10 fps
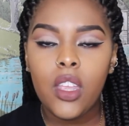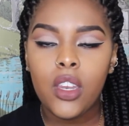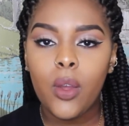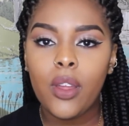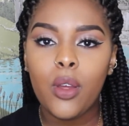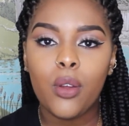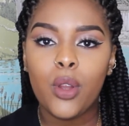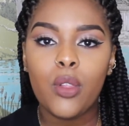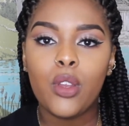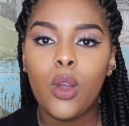you know, I don't
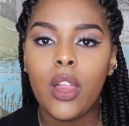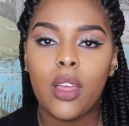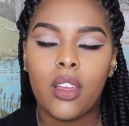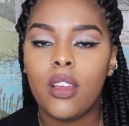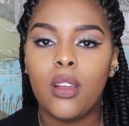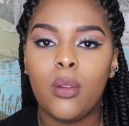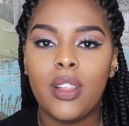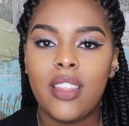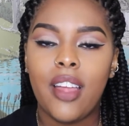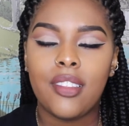really know like
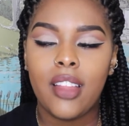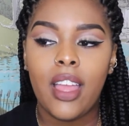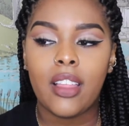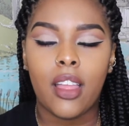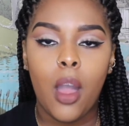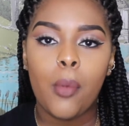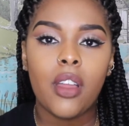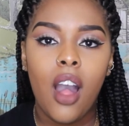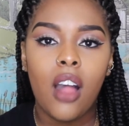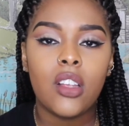what that's like coming
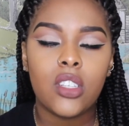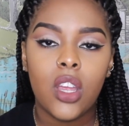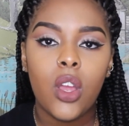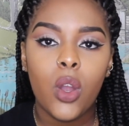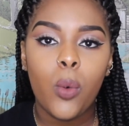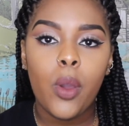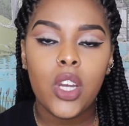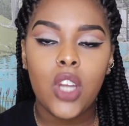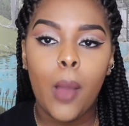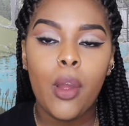to college with
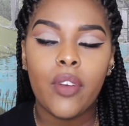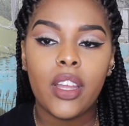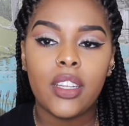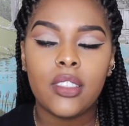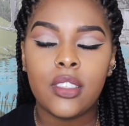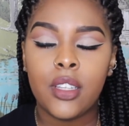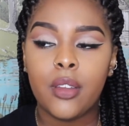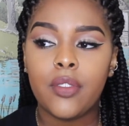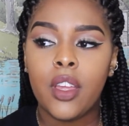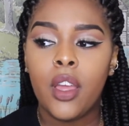a job already and
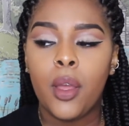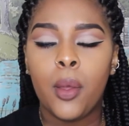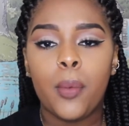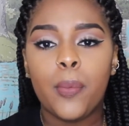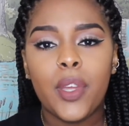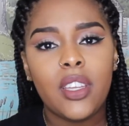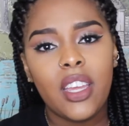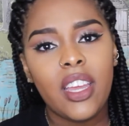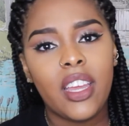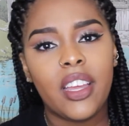stuff. But
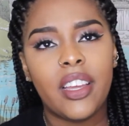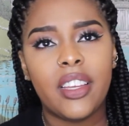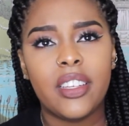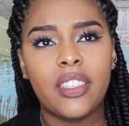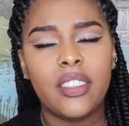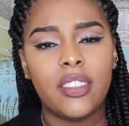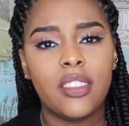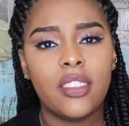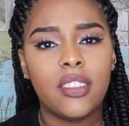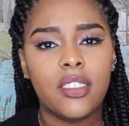yeah,
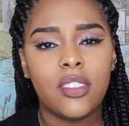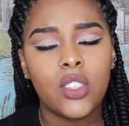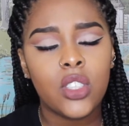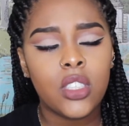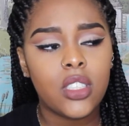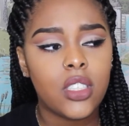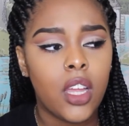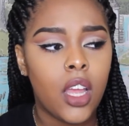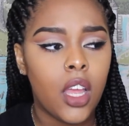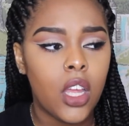just
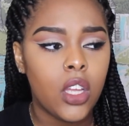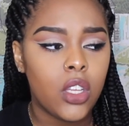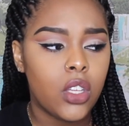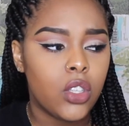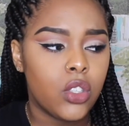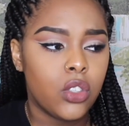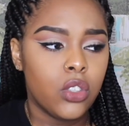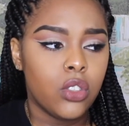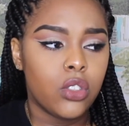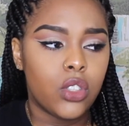
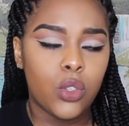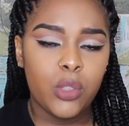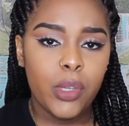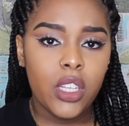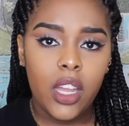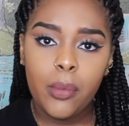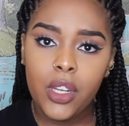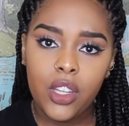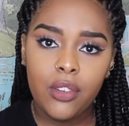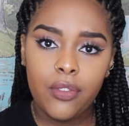don't spend a lot of
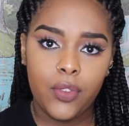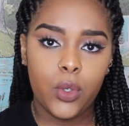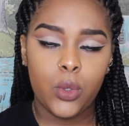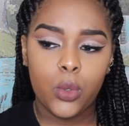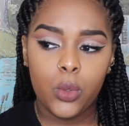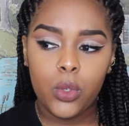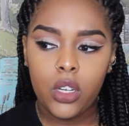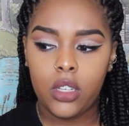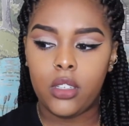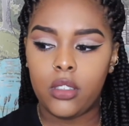money on food.
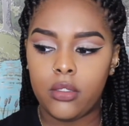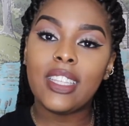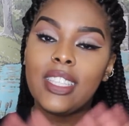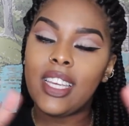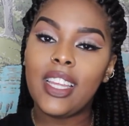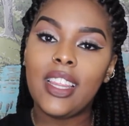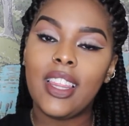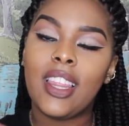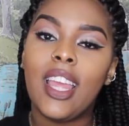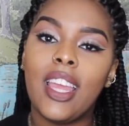The
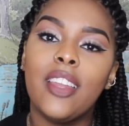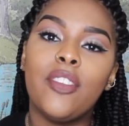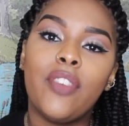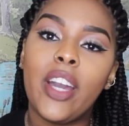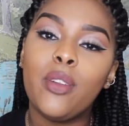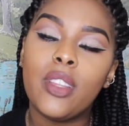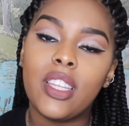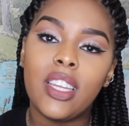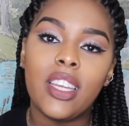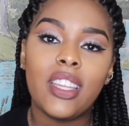10th and final
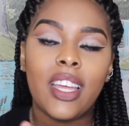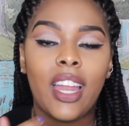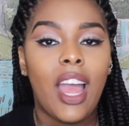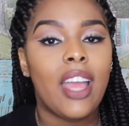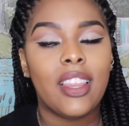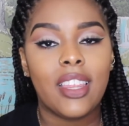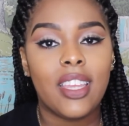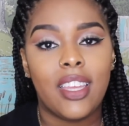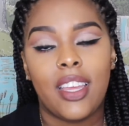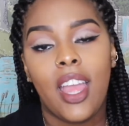thing that I think